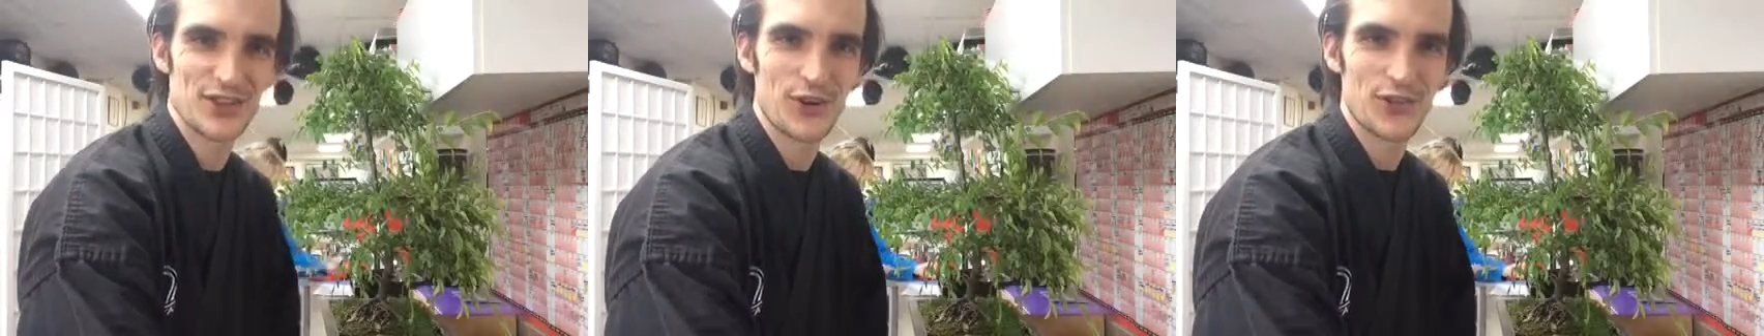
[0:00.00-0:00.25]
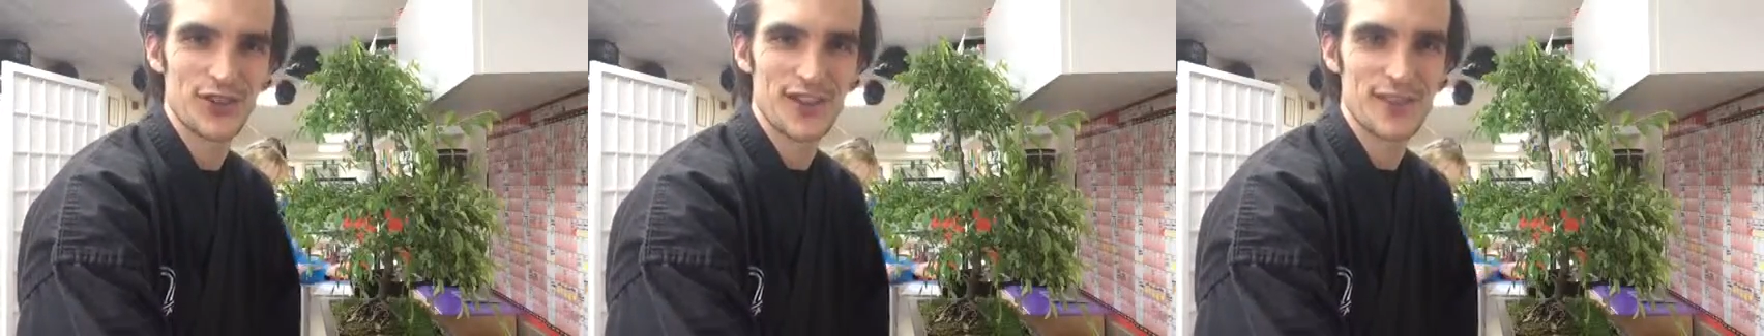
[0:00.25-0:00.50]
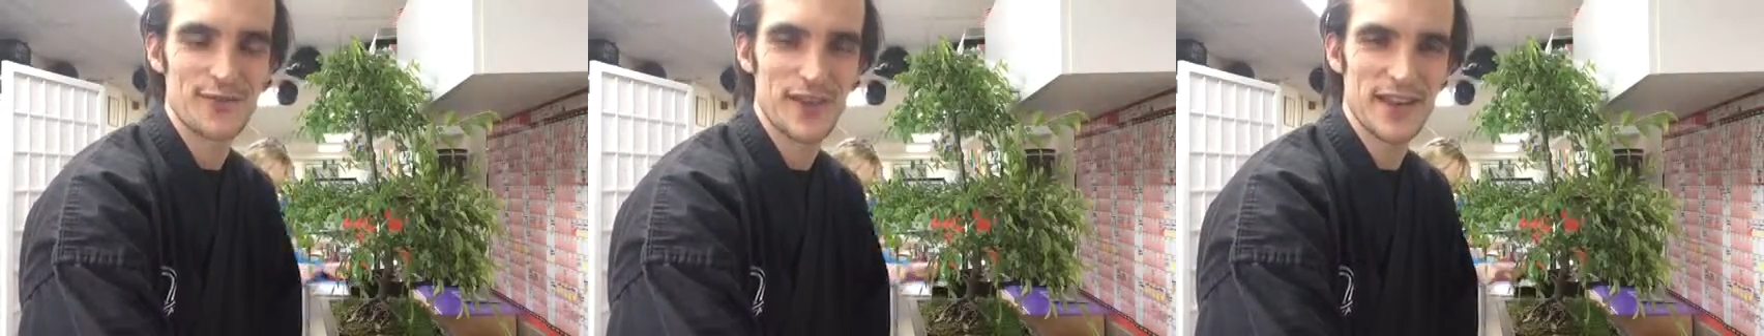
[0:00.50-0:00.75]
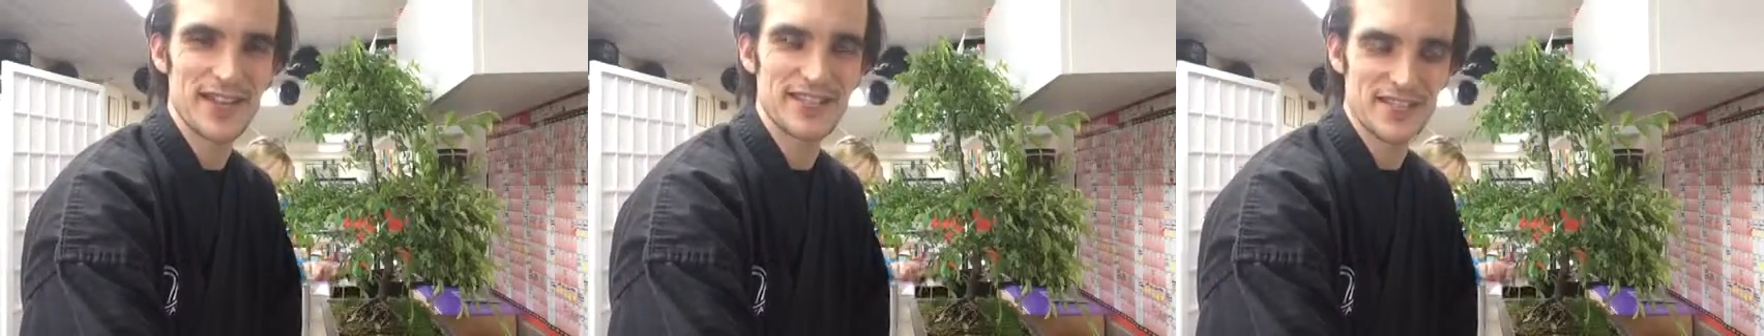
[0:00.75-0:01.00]
on the
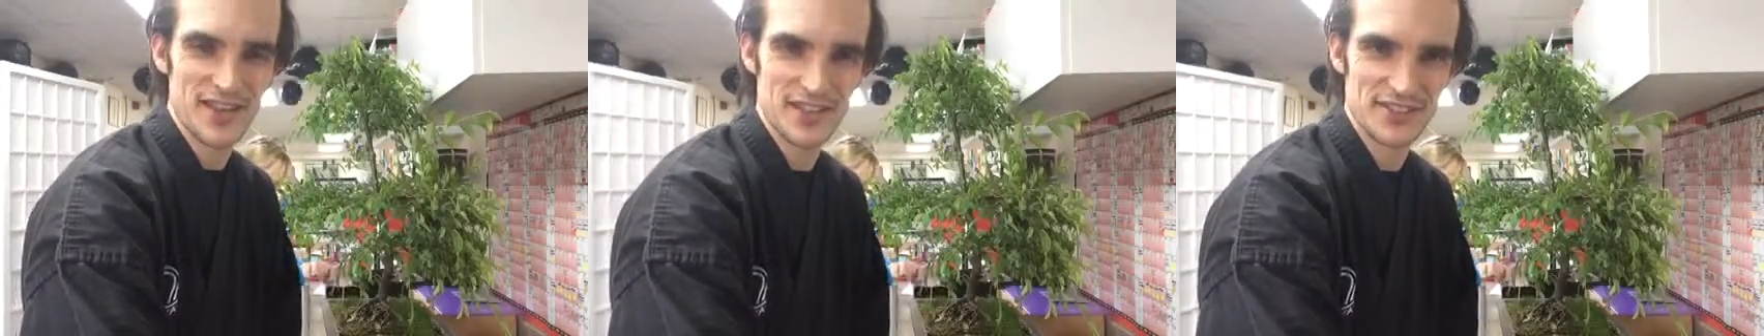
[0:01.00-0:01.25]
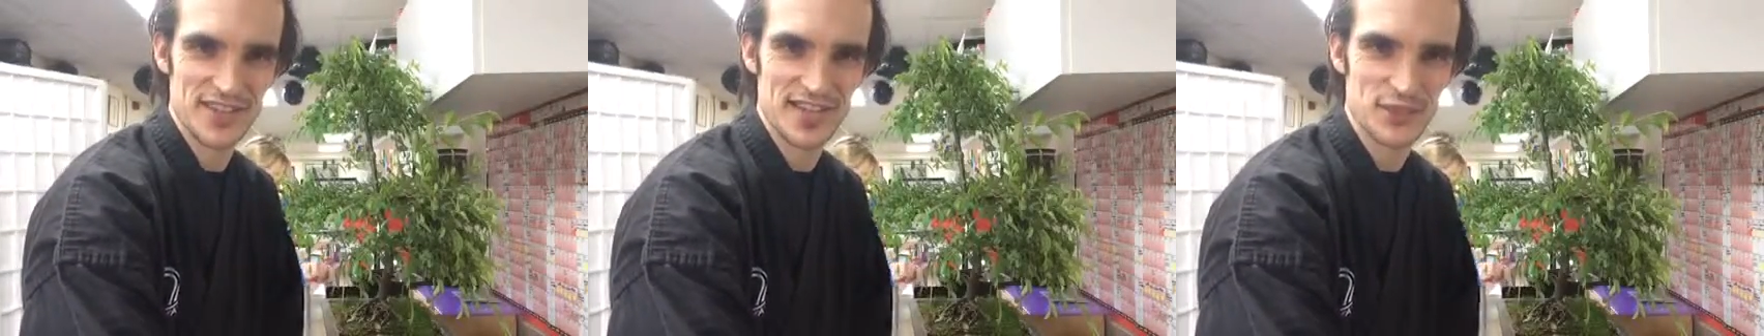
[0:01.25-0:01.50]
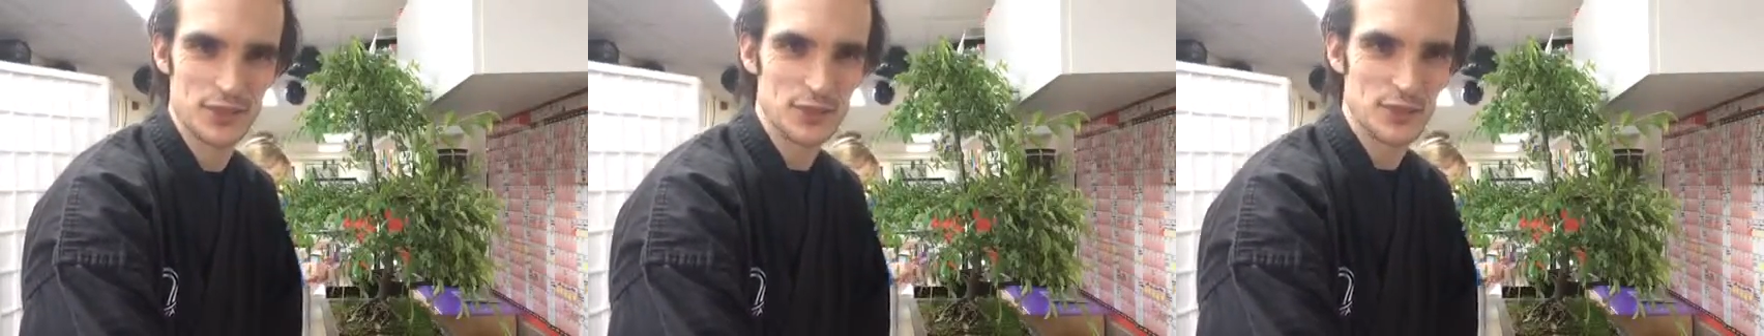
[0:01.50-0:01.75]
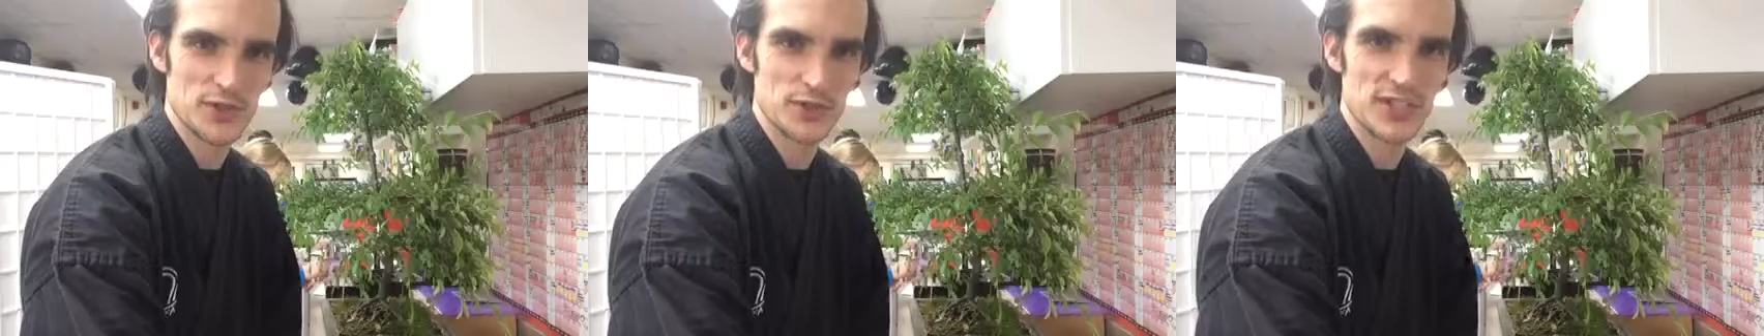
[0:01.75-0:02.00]
fitness sessions,
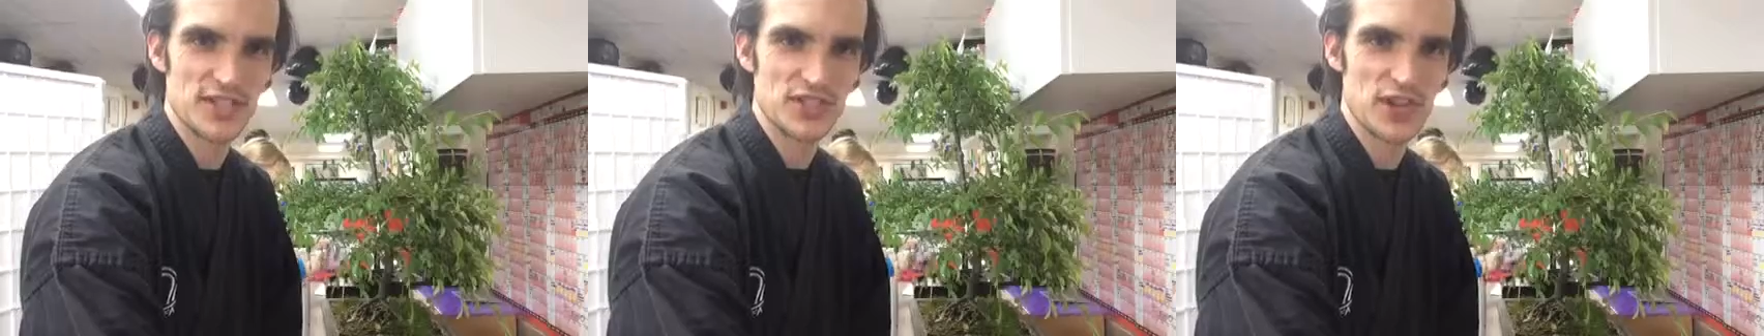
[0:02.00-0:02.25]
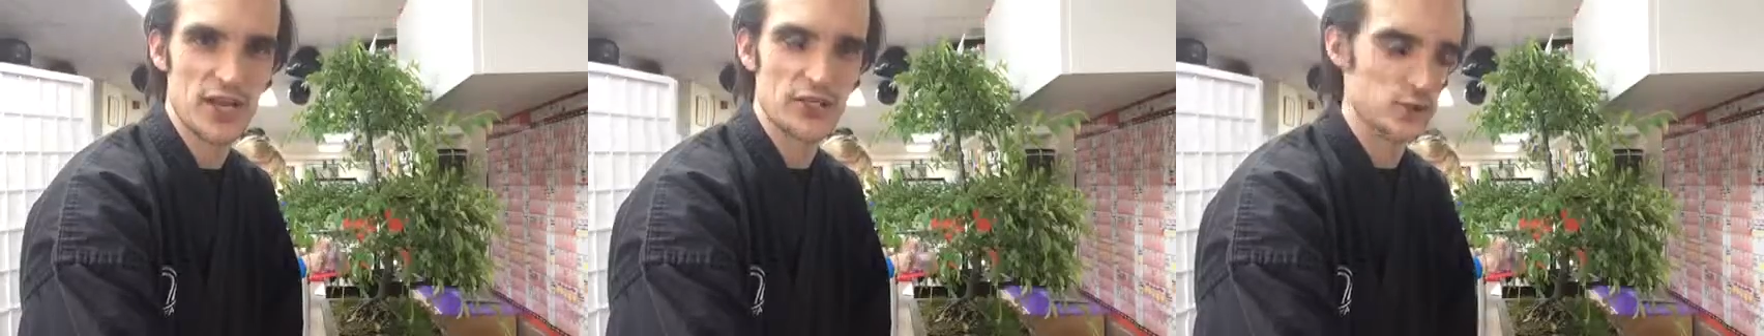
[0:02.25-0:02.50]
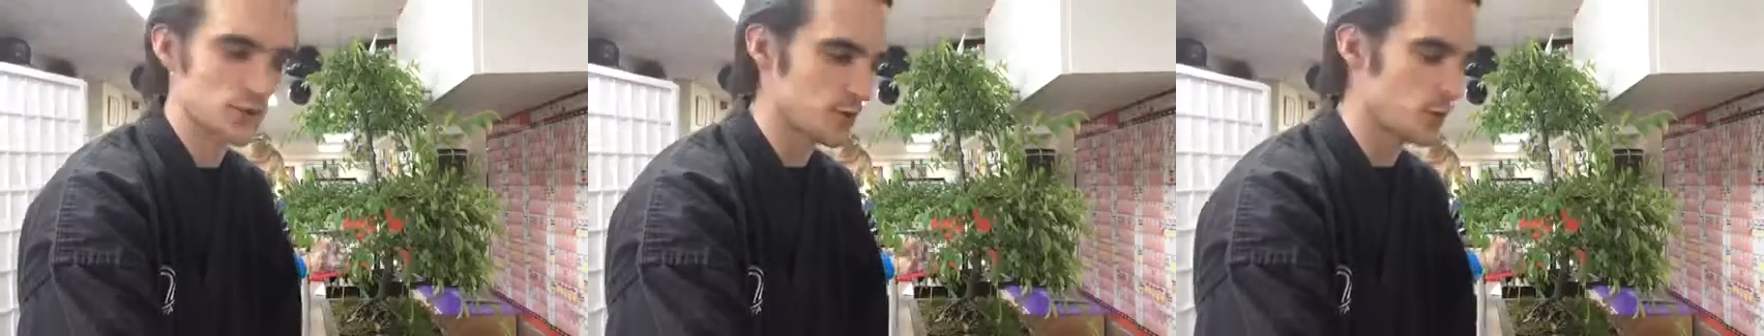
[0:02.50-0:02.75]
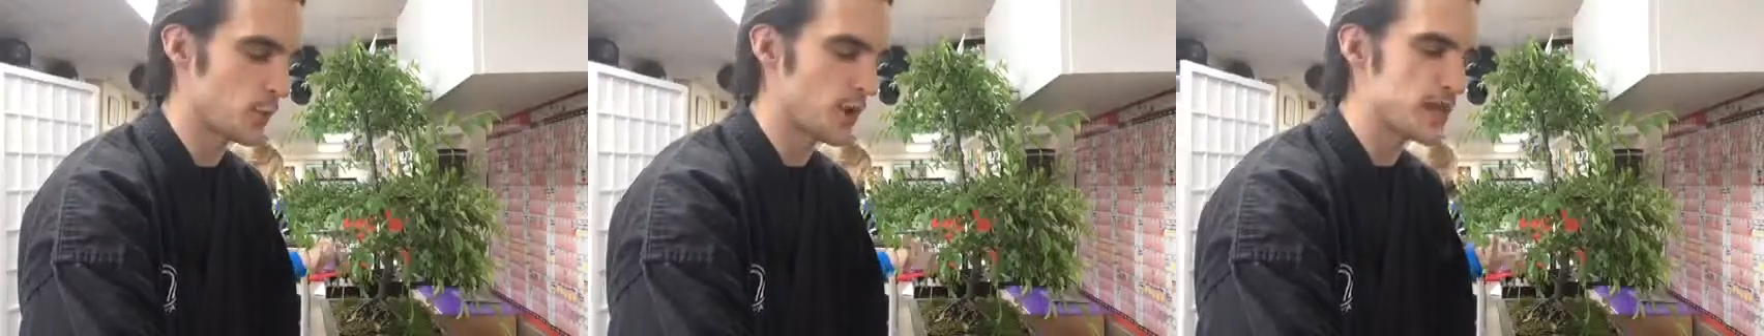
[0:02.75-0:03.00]
which is each day during
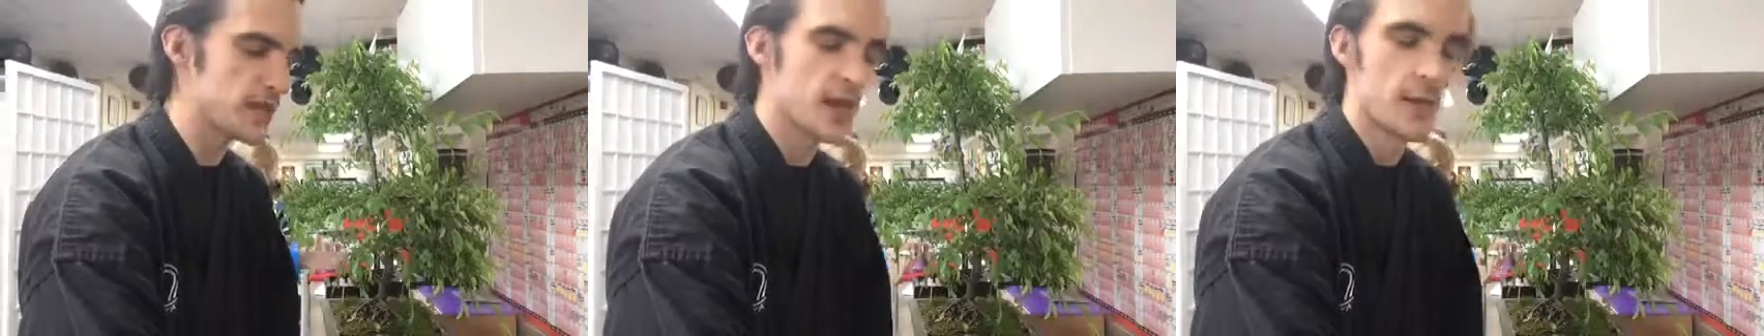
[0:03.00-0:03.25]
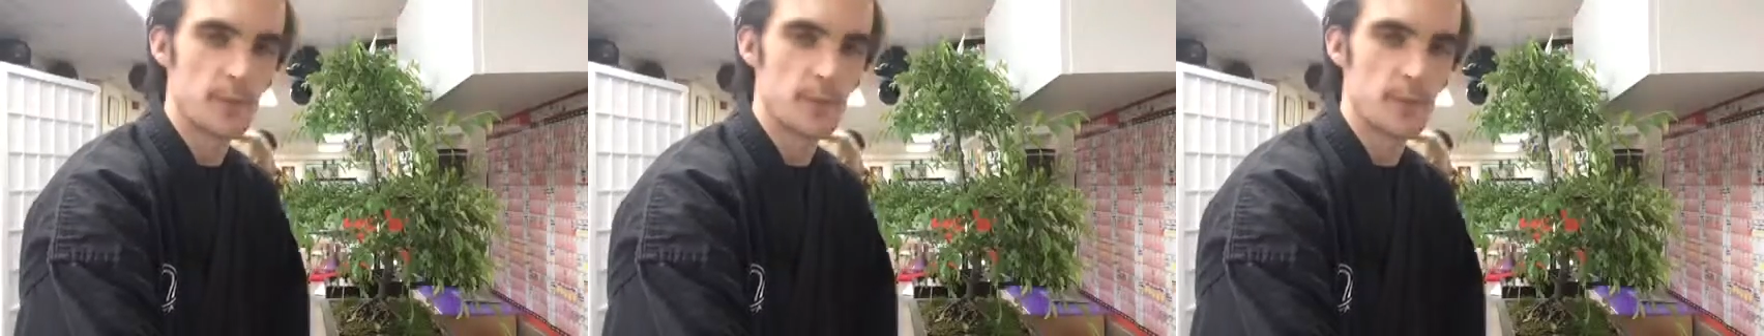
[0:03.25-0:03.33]
the week,